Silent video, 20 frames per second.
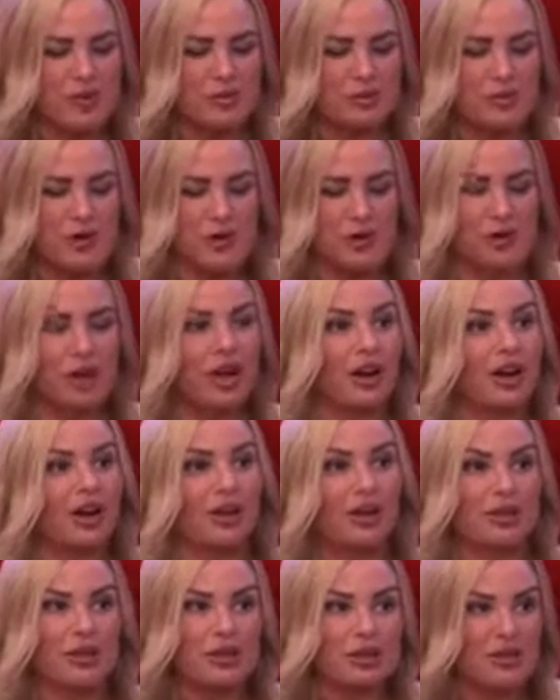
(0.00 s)
book, you got a
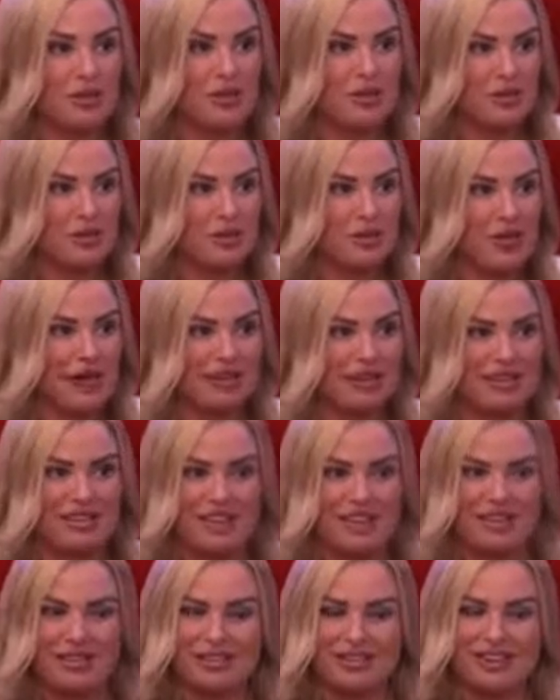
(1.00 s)
good response from that, and
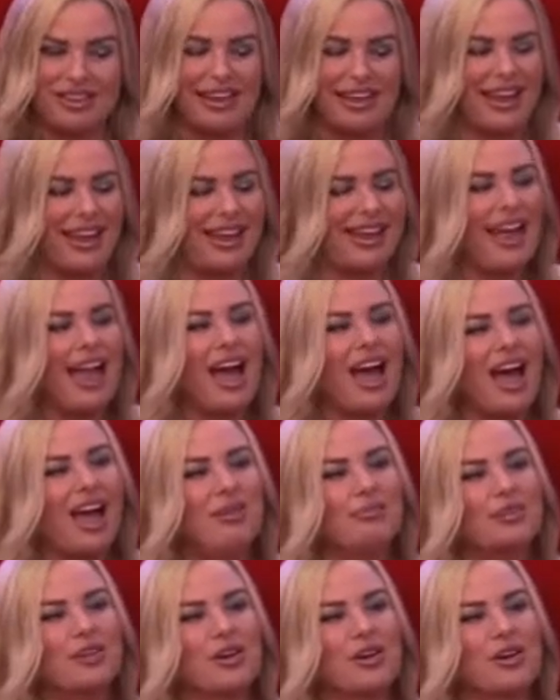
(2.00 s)
then you said, hey,
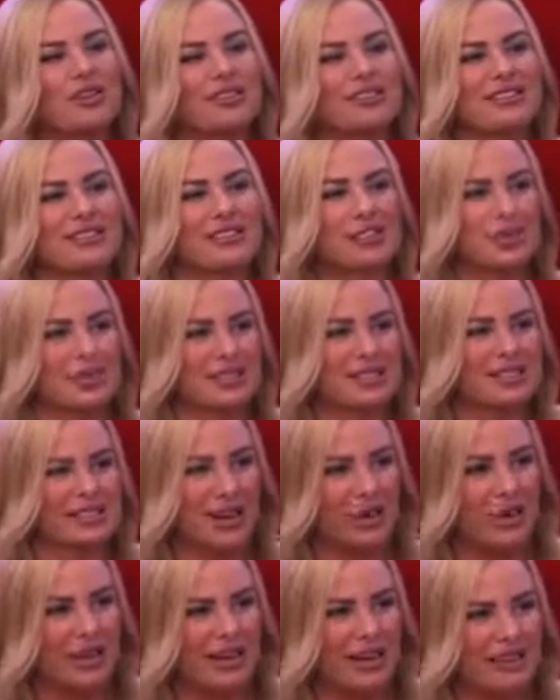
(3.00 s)
I'm turning this into a
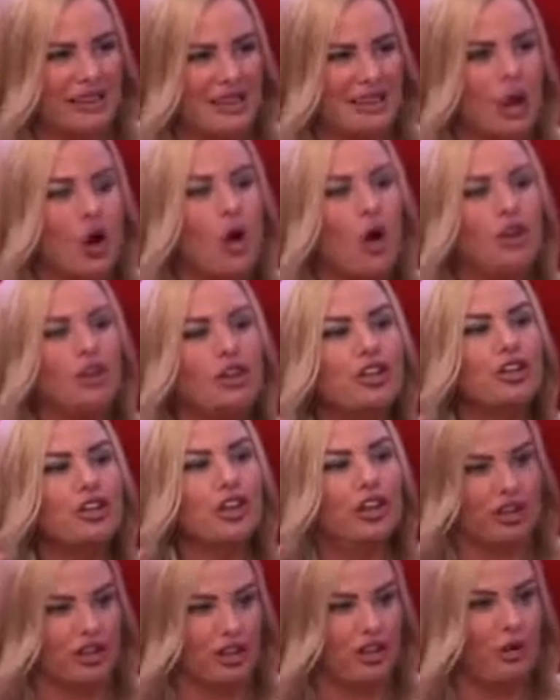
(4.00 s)
series. Or
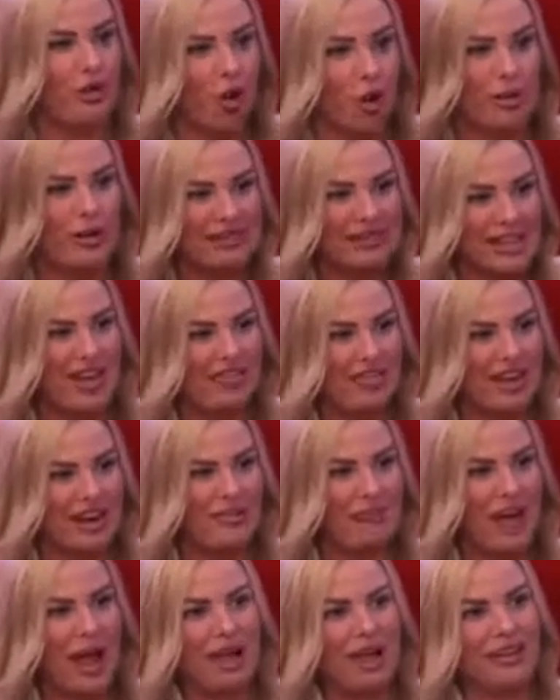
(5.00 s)
did you always have that
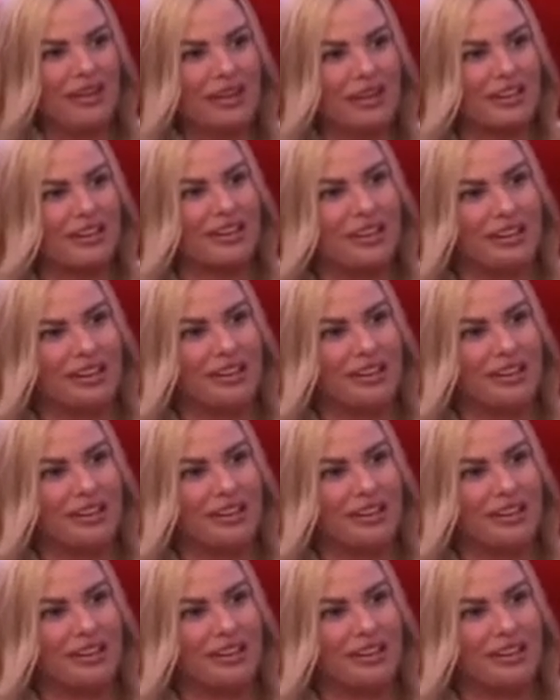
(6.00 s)
in mind, or did it?